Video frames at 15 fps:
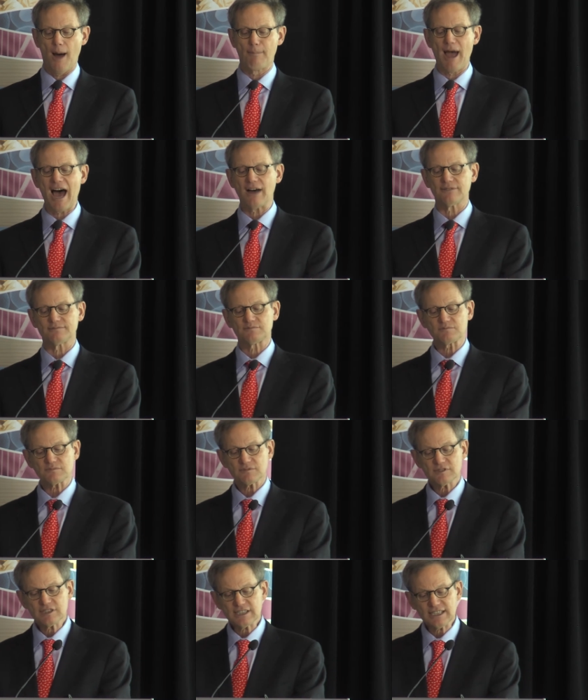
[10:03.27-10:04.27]
about
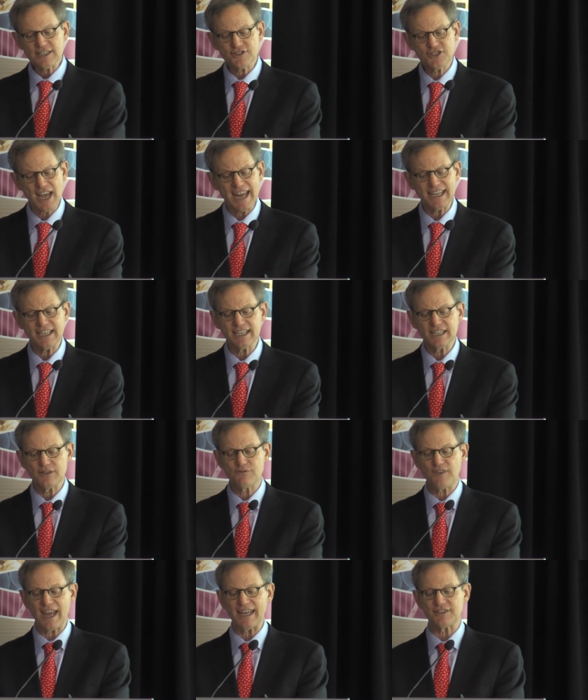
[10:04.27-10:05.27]
taking
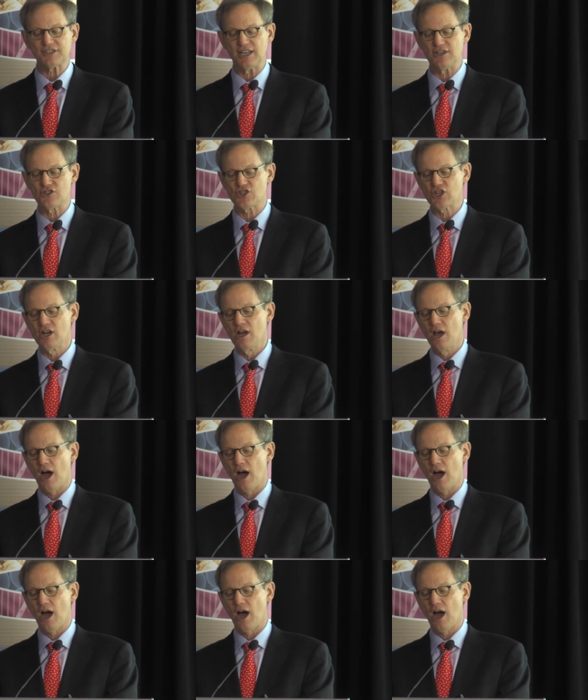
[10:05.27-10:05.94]
advantage